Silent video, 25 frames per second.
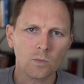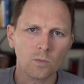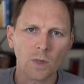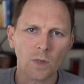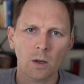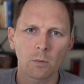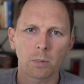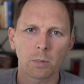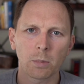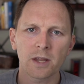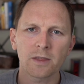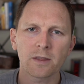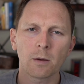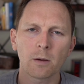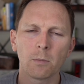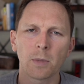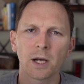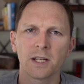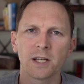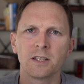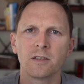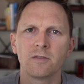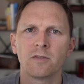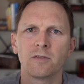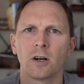Python by
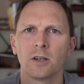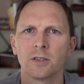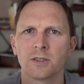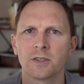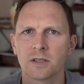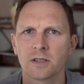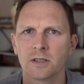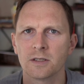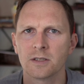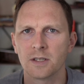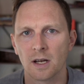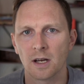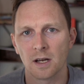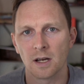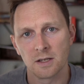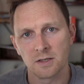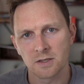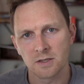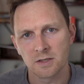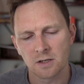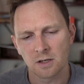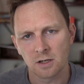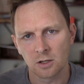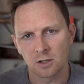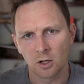default
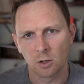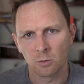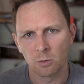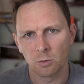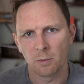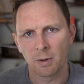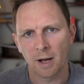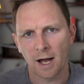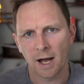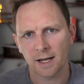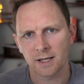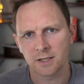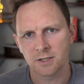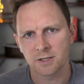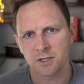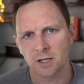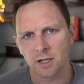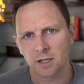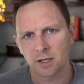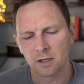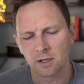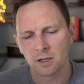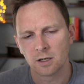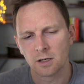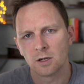does global packaging,
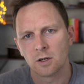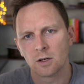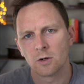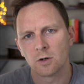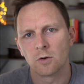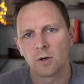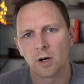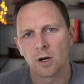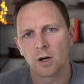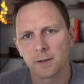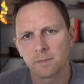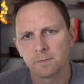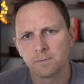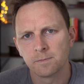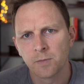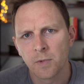right?